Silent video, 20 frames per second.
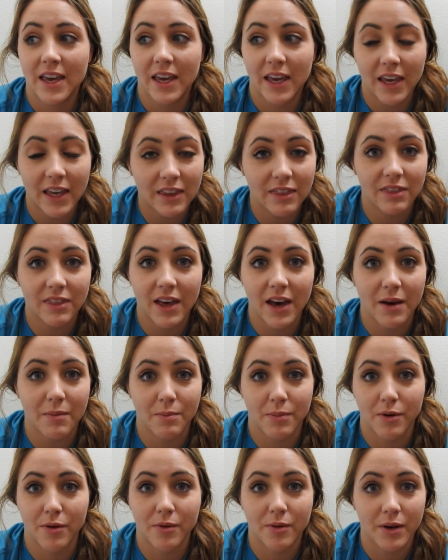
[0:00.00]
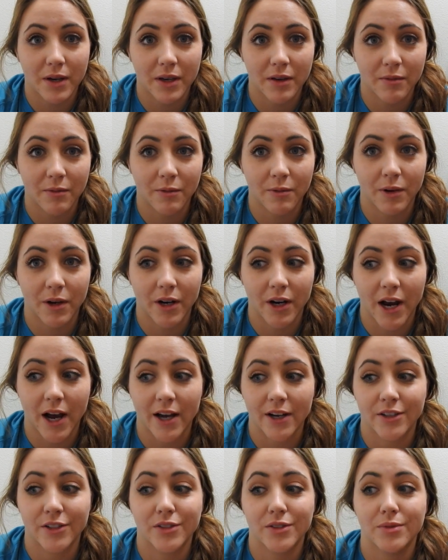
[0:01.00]
hit that point where
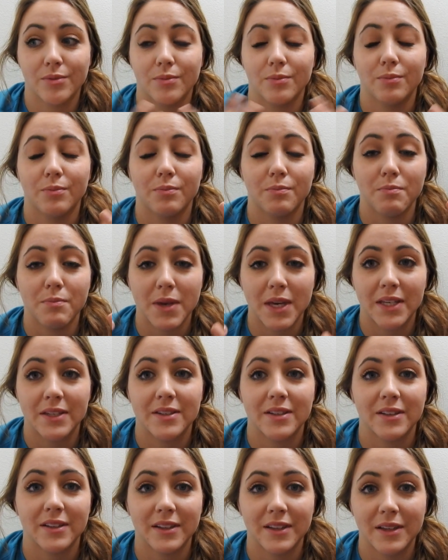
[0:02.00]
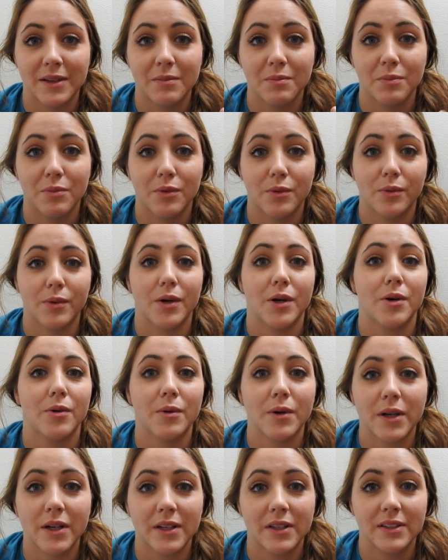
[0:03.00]
I just mentally
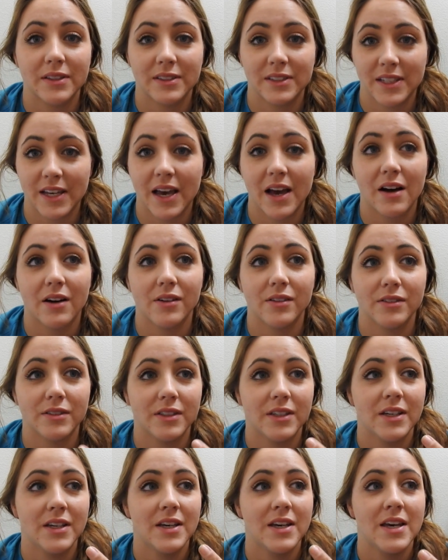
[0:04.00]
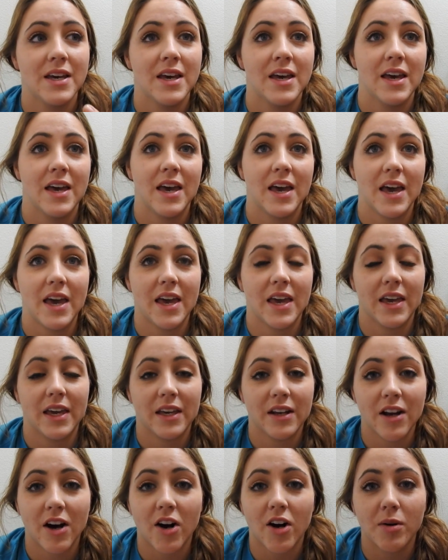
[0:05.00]
broke down.
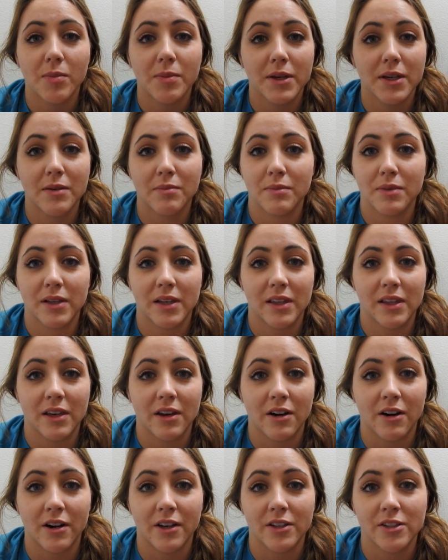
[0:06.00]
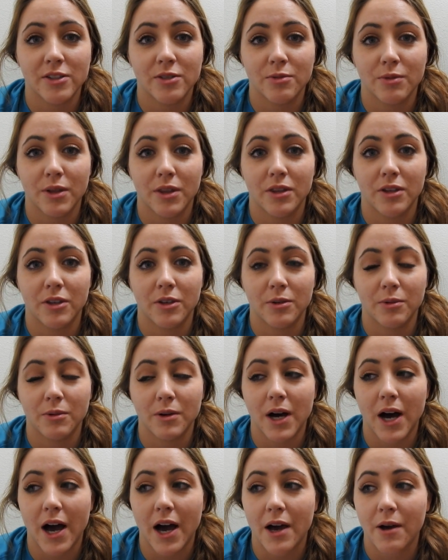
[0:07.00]
And I'll be completely honest with
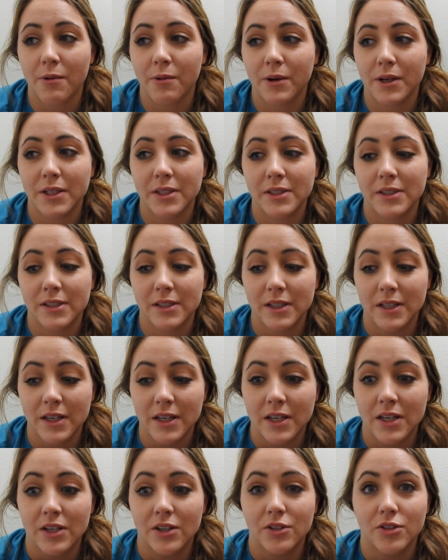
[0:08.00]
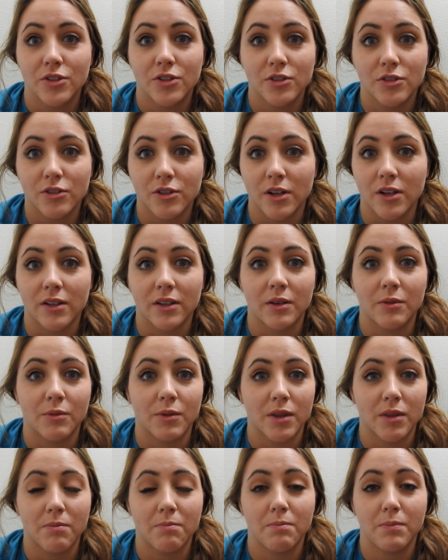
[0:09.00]
you, I was
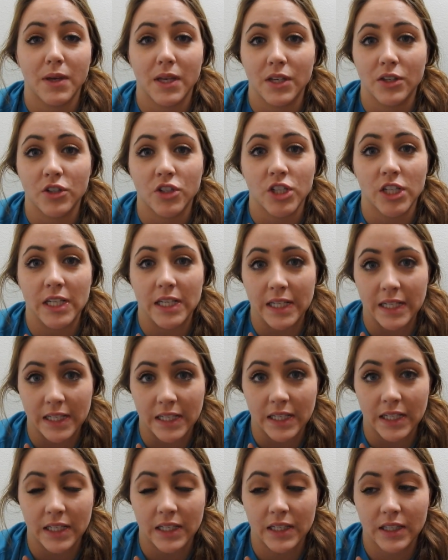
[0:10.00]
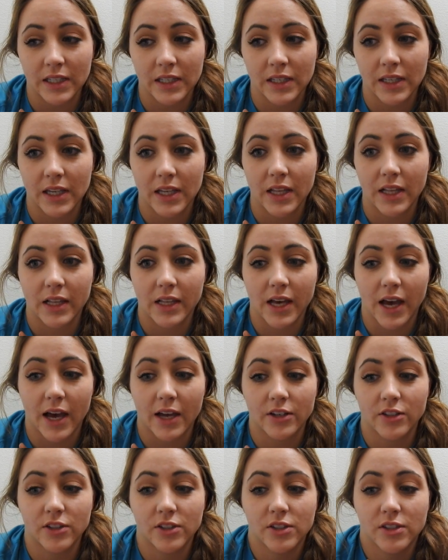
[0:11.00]
struggling with binge eating.
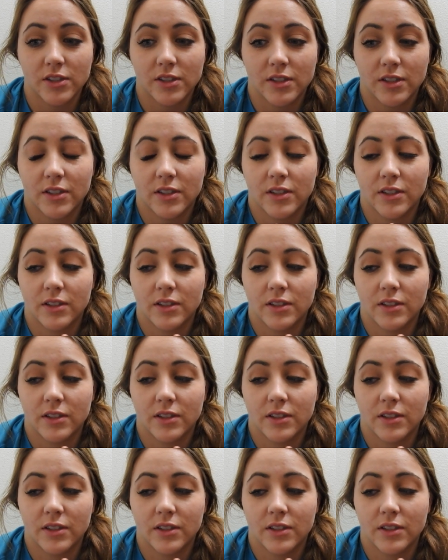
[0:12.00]
I just,